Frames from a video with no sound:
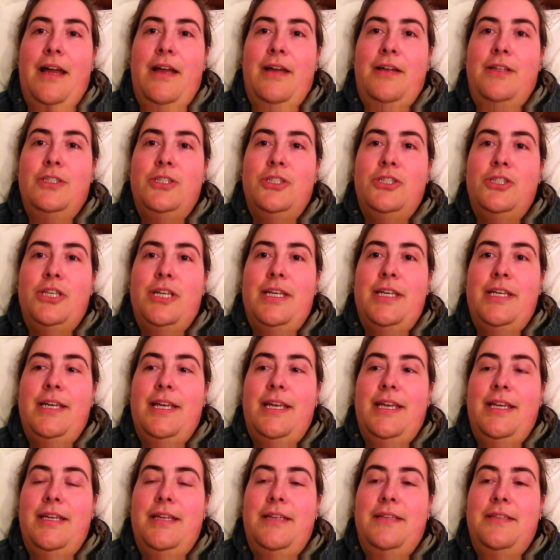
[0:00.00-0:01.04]
She
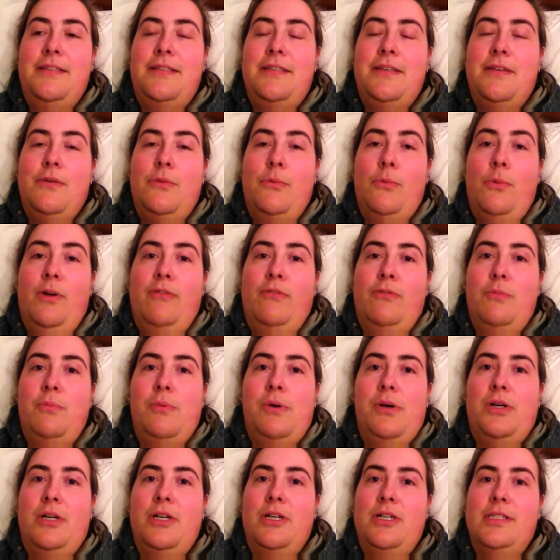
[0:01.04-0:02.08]
is a wonderful
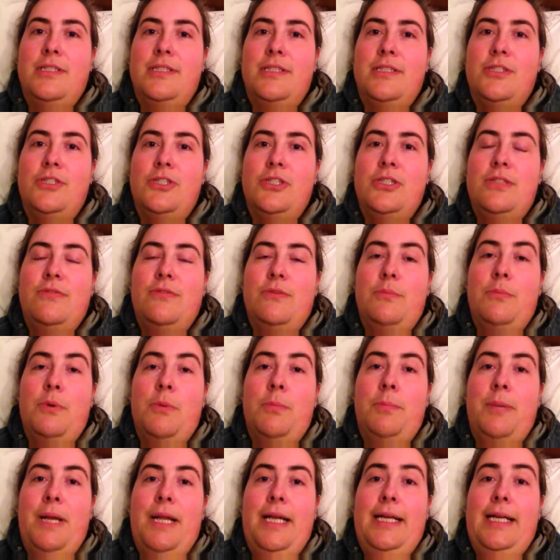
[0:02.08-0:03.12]
podcaster. She's from
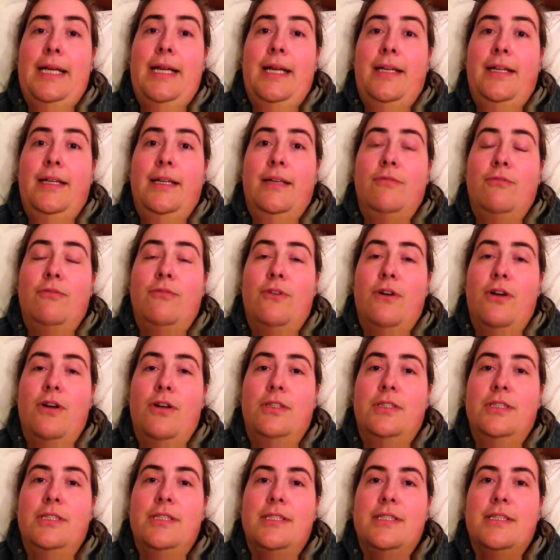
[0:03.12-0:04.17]
Montpellier in
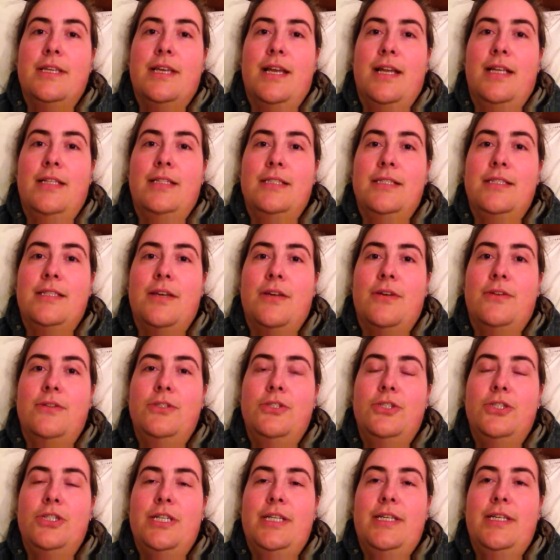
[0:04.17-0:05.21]
France, and so
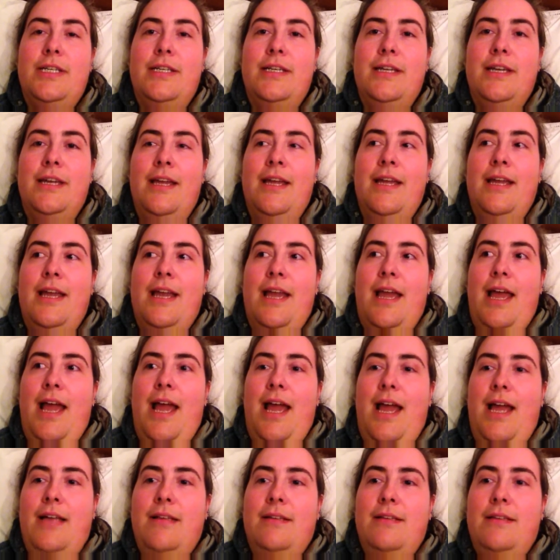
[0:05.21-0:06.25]
she
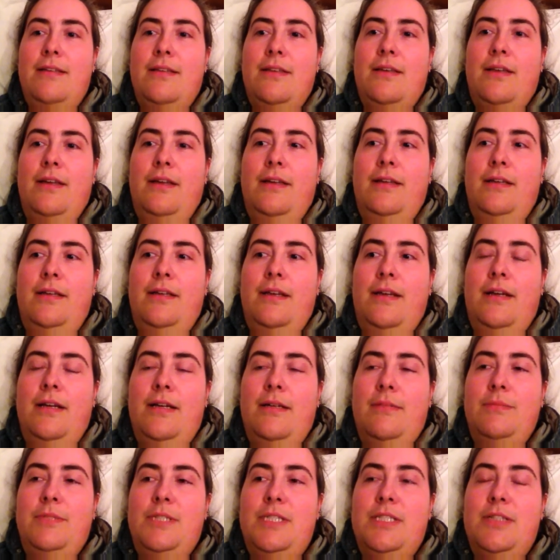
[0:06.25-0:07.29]
has a
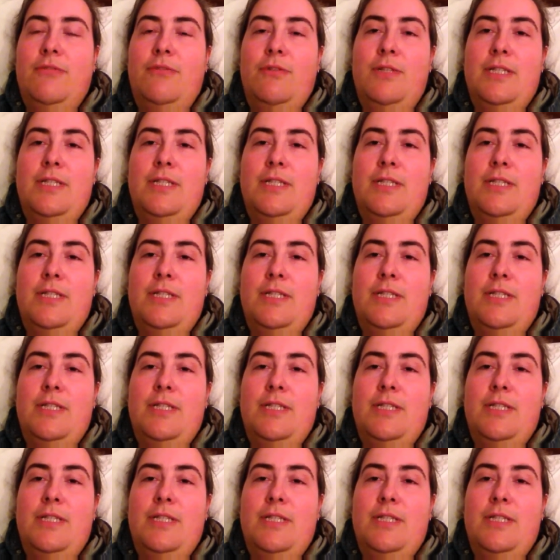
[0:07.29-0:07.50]
different